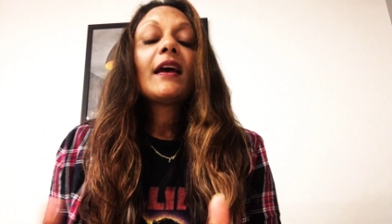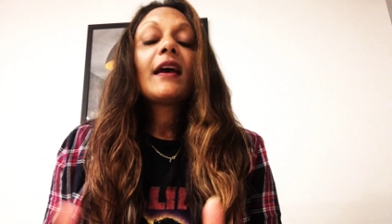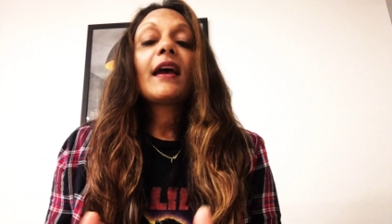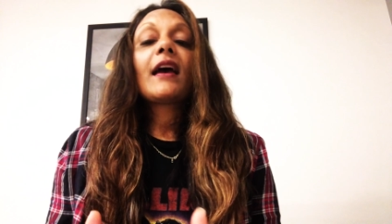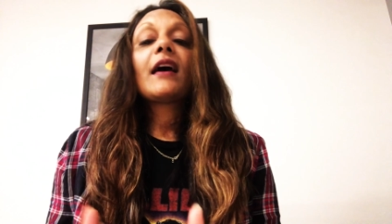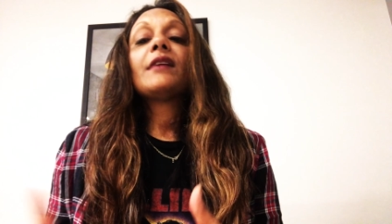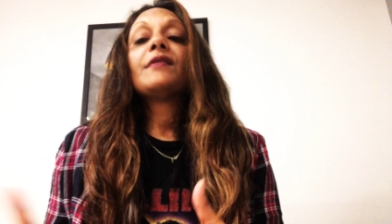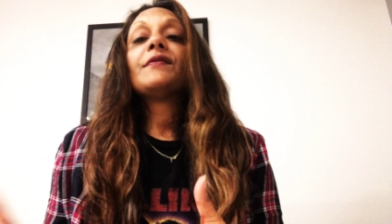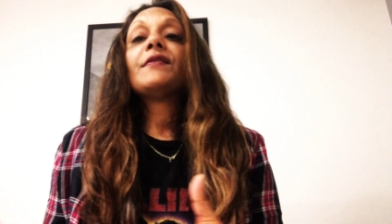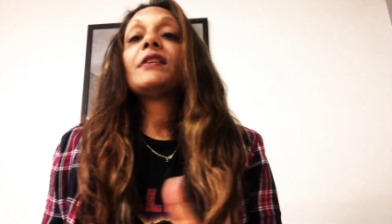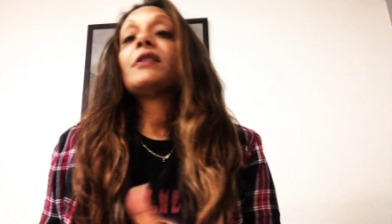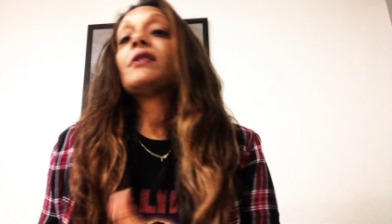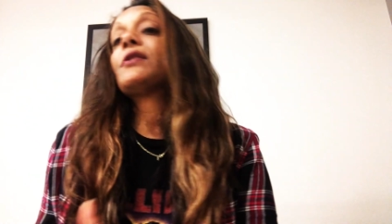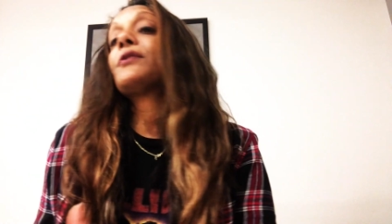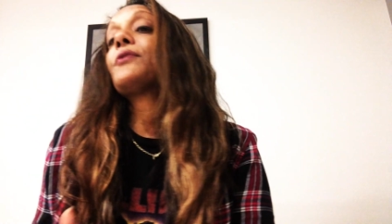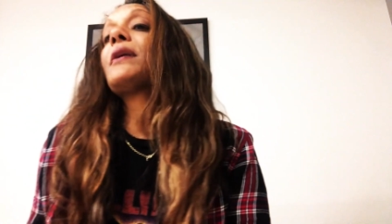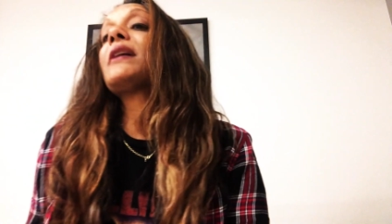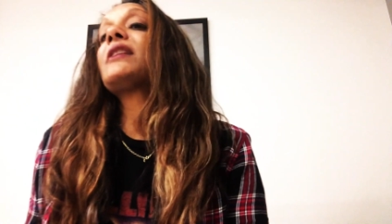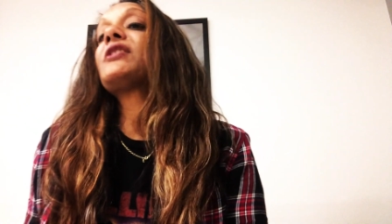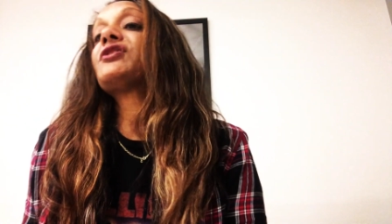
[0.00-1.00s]
and that an
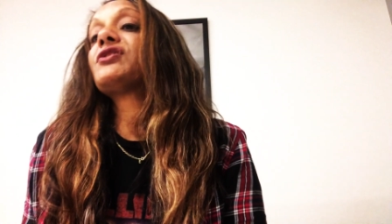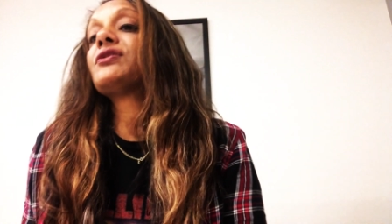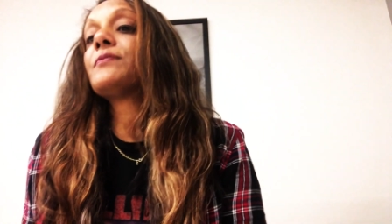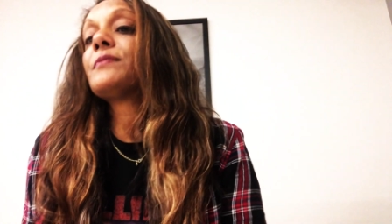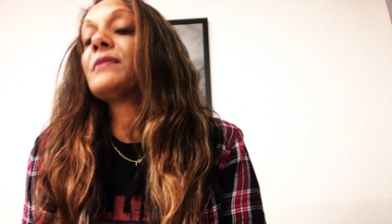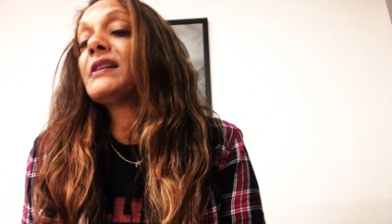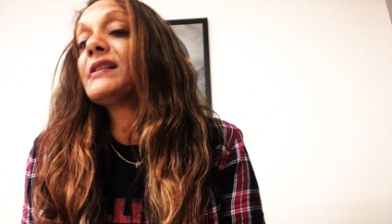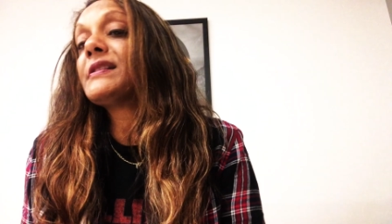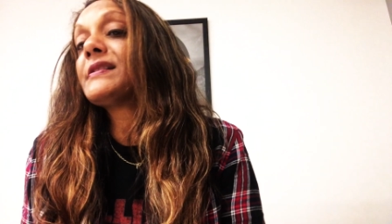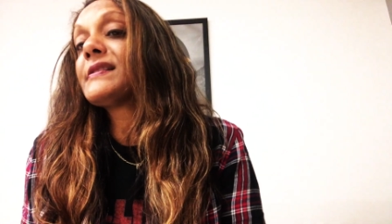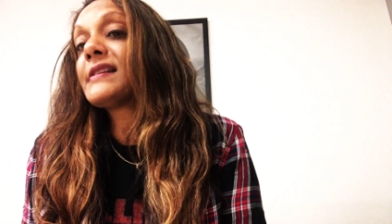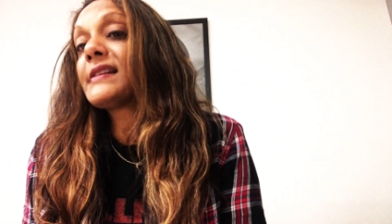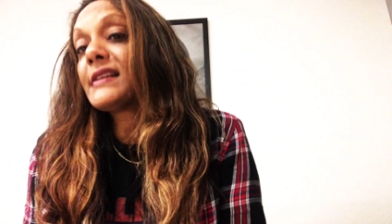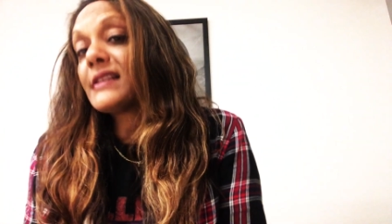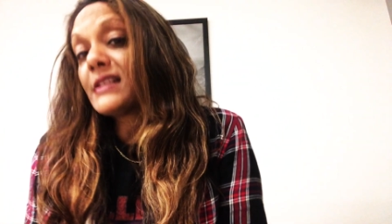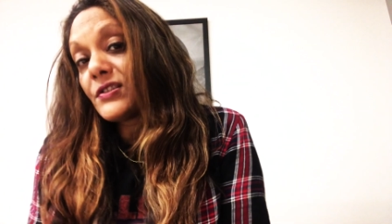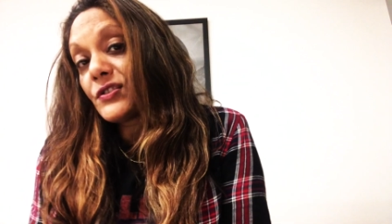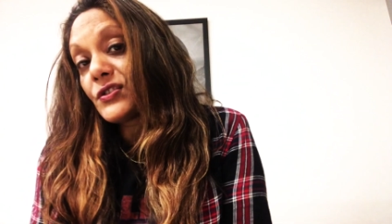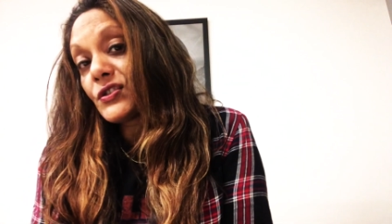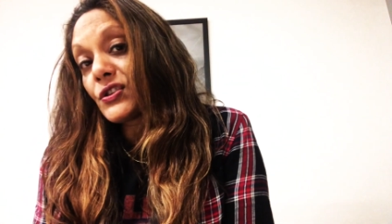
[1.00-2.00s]
erection means that
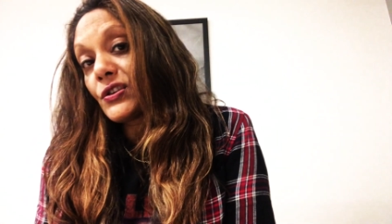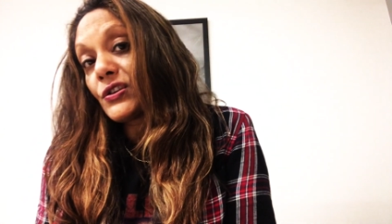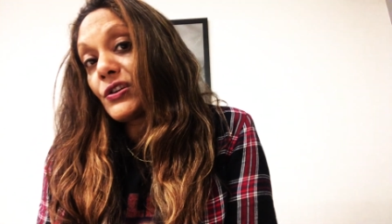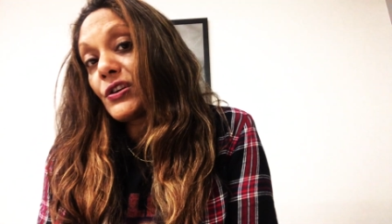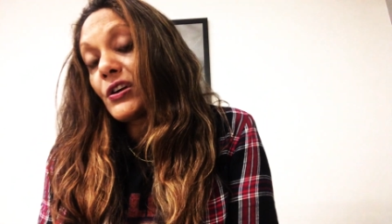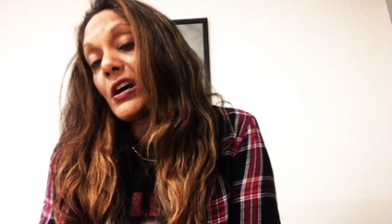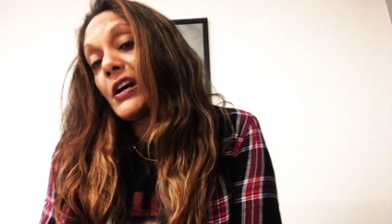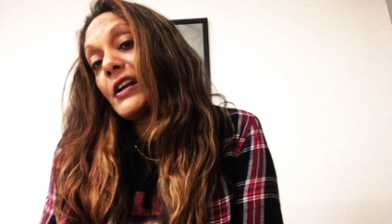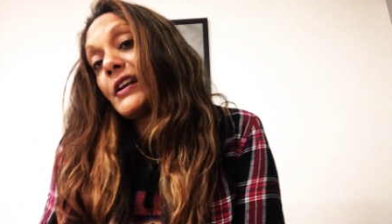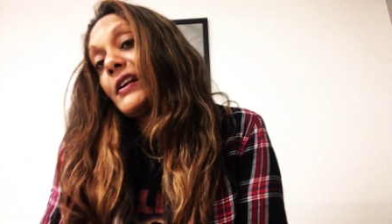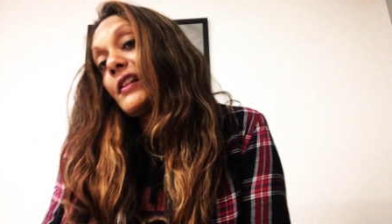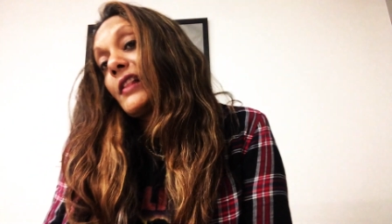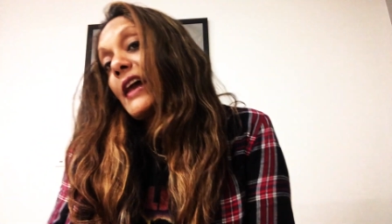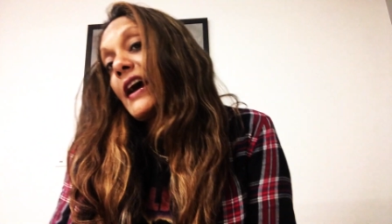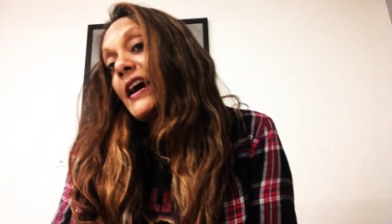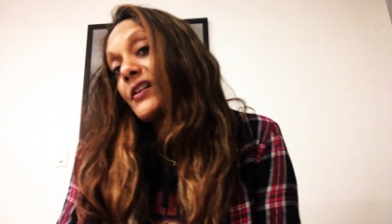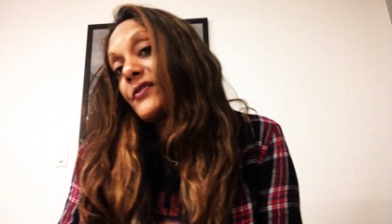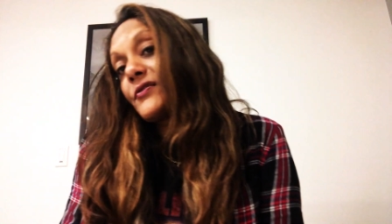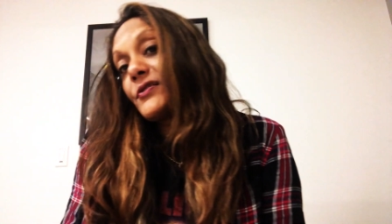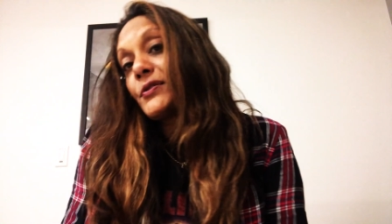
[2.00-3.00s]
he is turned on and
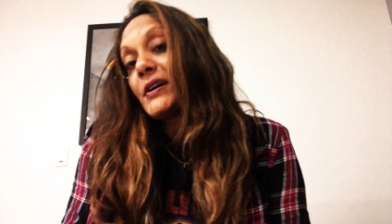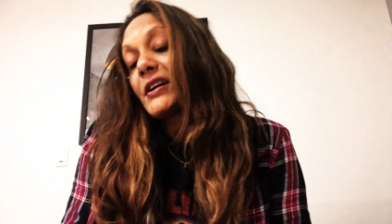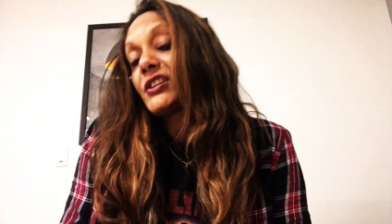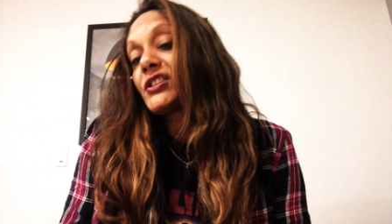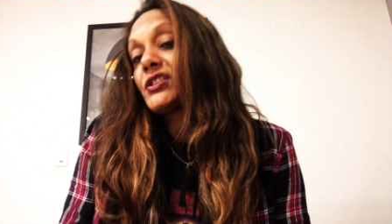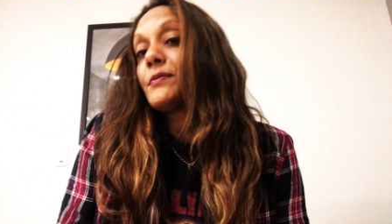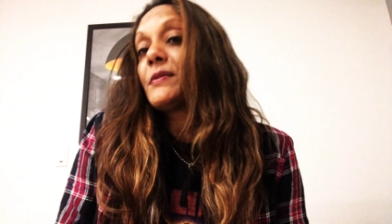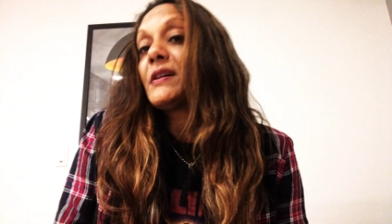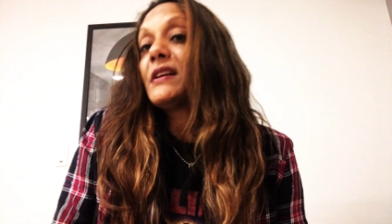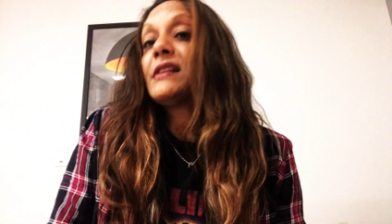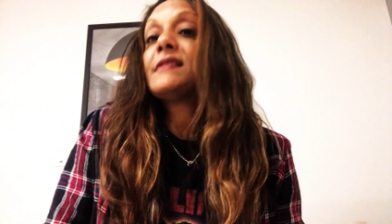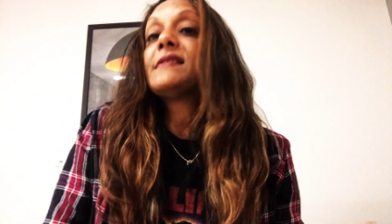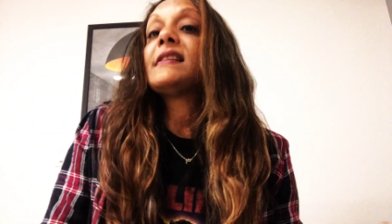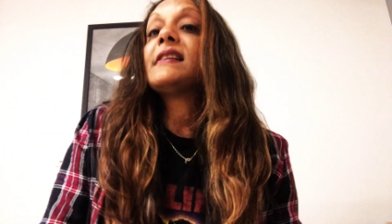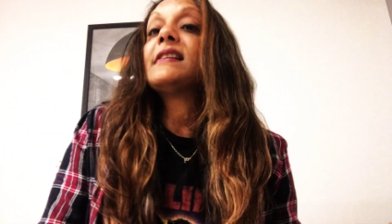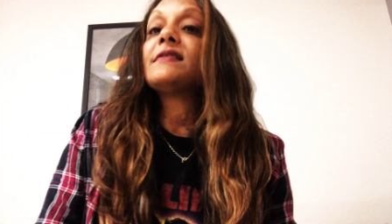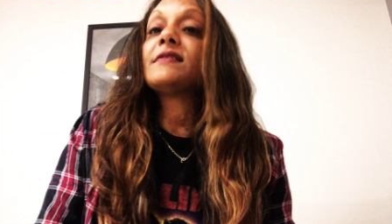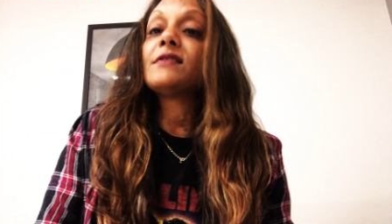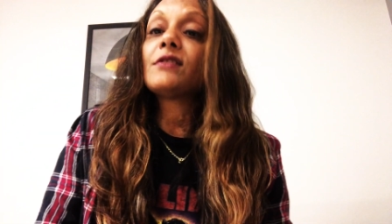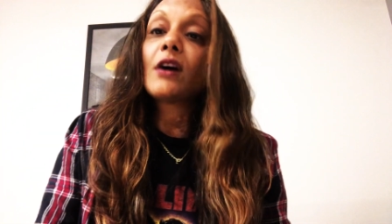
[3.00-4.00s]
lack of erection means
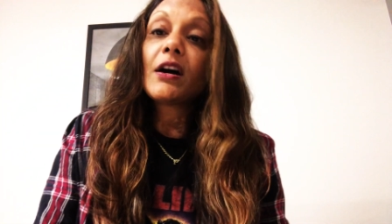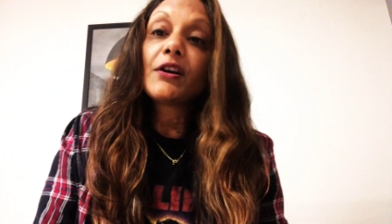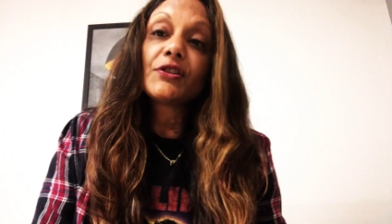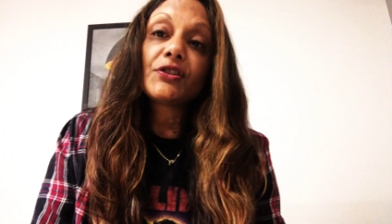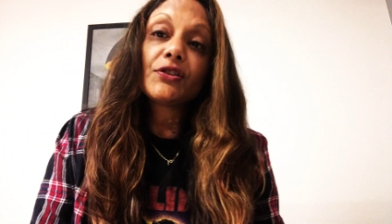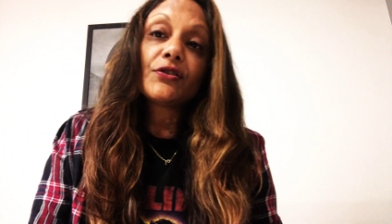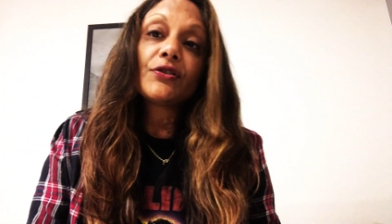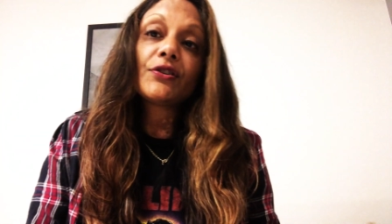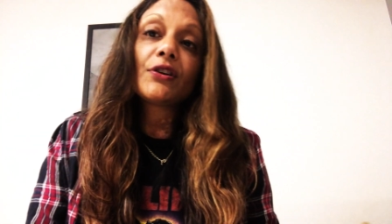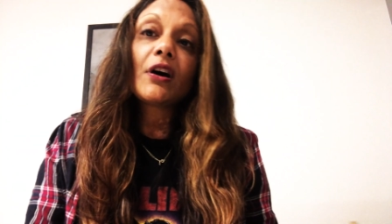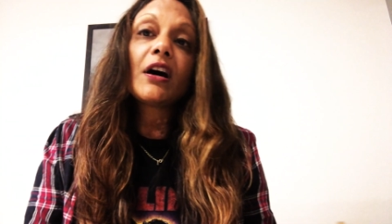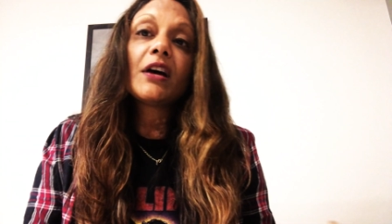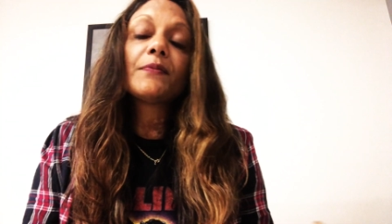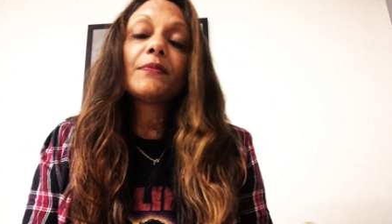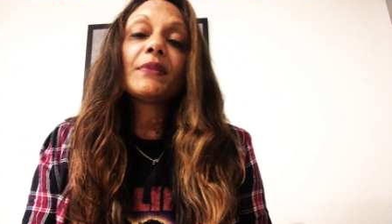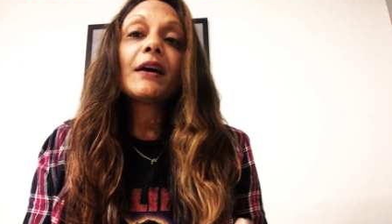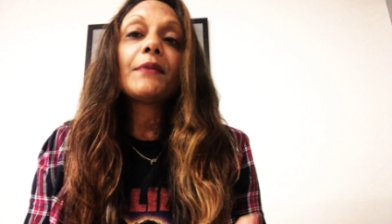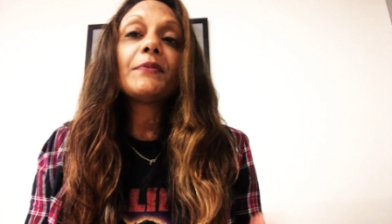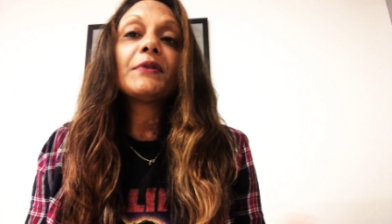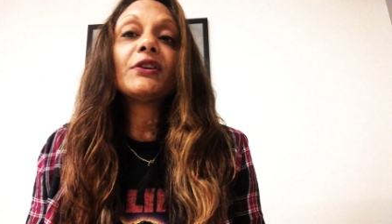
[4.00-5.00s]
he's not turned on.
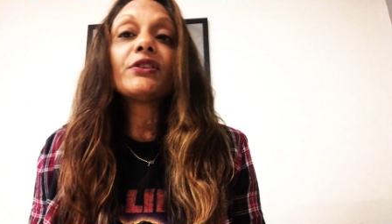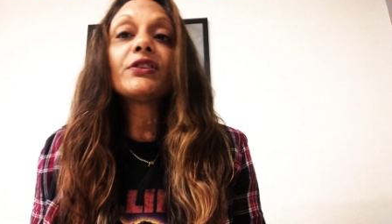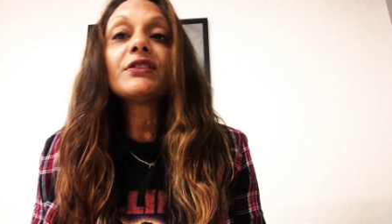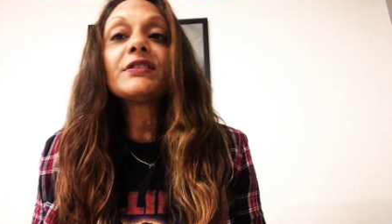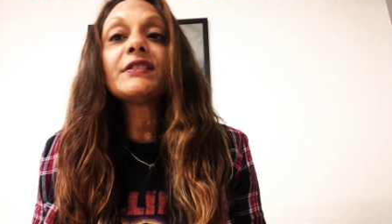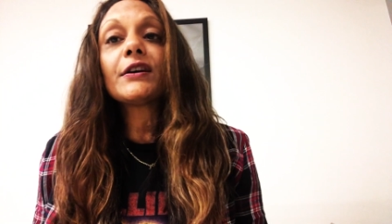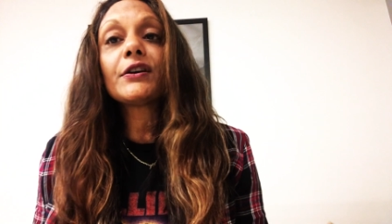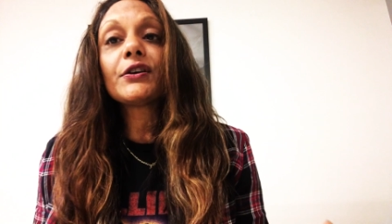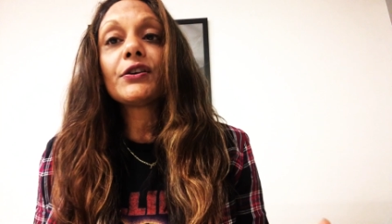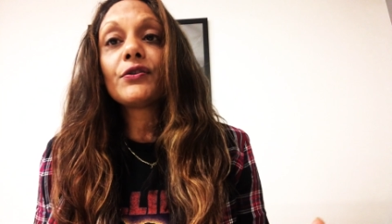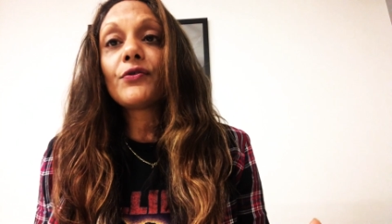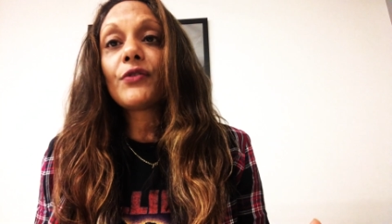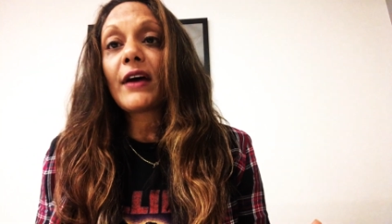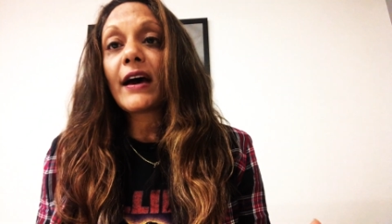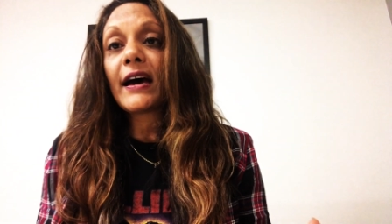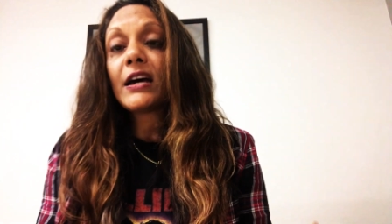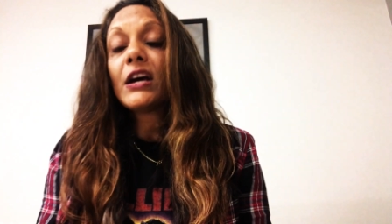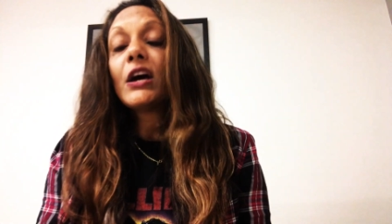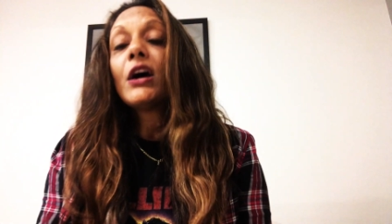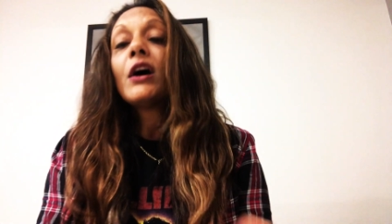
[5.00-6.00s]
But I'm here to tell you that